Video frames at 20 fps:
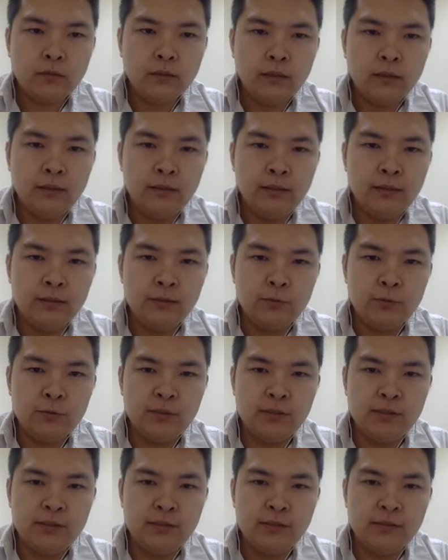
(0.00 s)
this
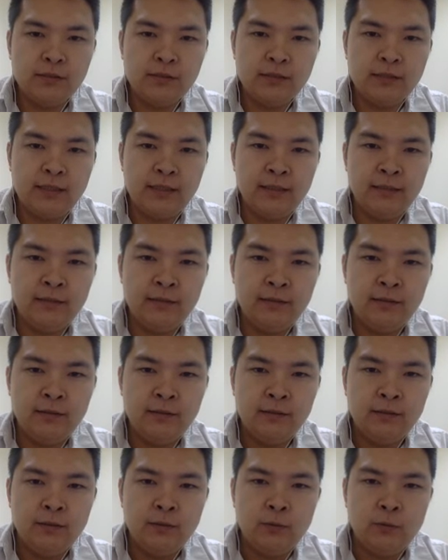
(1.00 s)
resistance line,
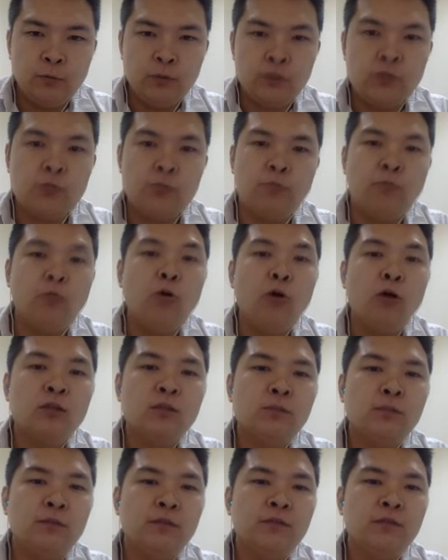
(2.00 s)
which was
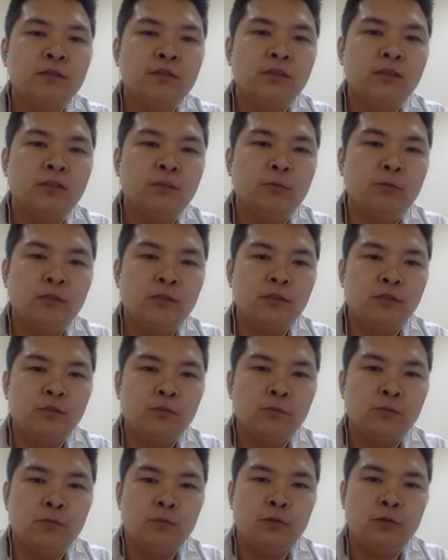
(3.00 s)
previously was the
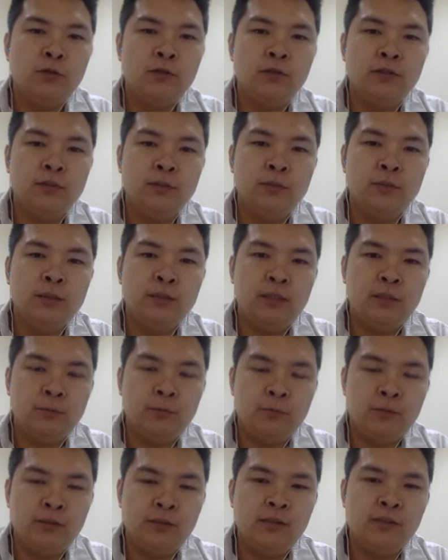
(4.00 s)
support, now became
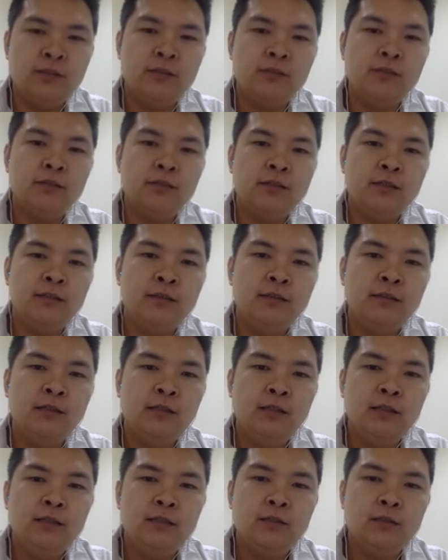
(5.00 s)
resistance line.
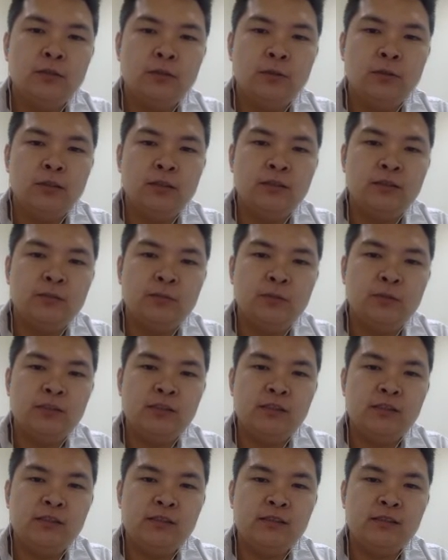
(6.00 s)
So this
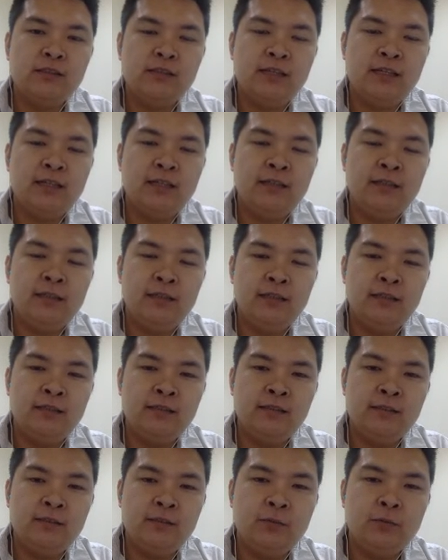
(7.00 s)
resistance line is
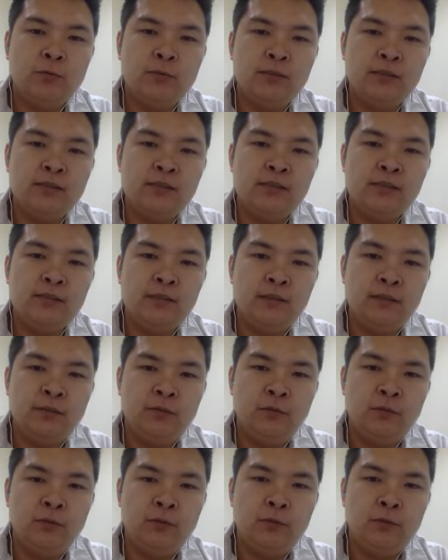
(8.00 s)
still resisting to
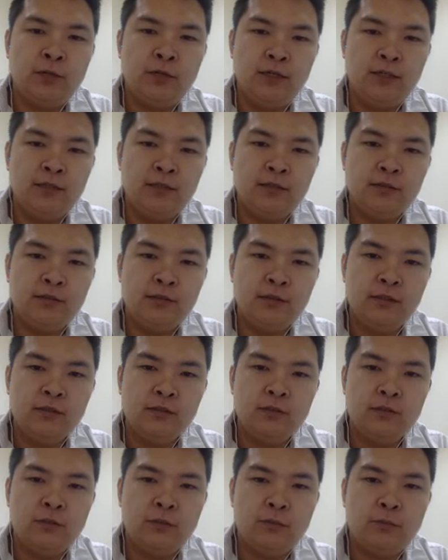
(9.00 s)
the price.
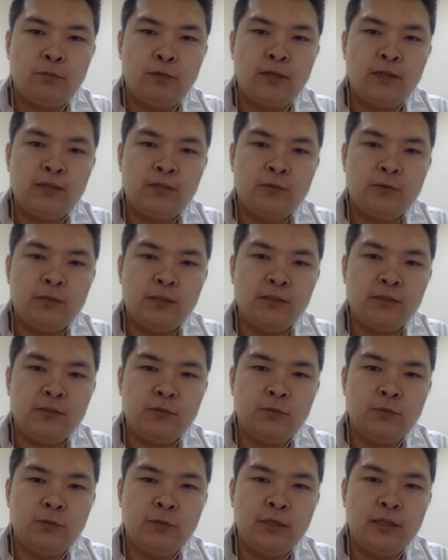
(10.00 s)
So the price tries to
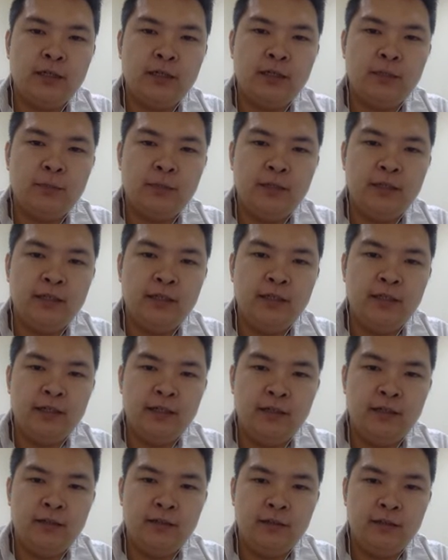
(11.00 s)
break it, but it
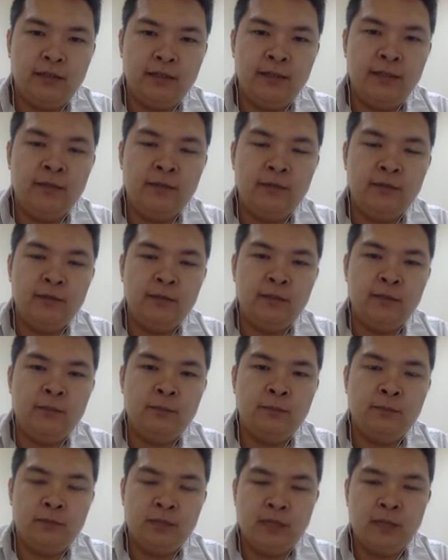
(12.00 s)
can't, and it
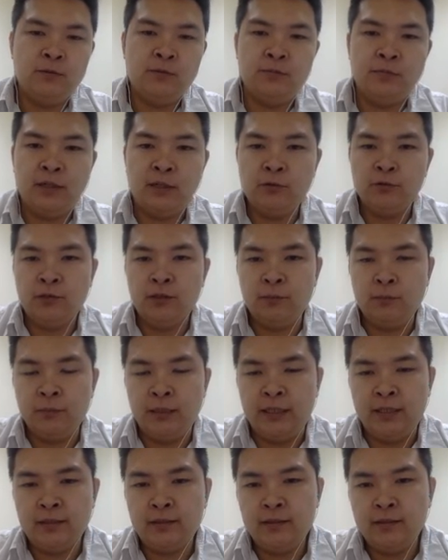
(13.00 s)
keeps bouncing
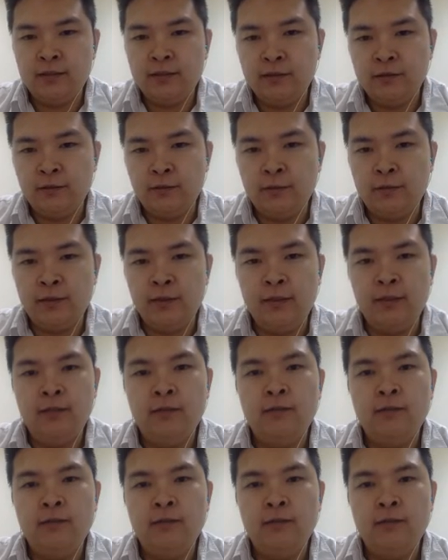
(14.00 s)
back. Okay.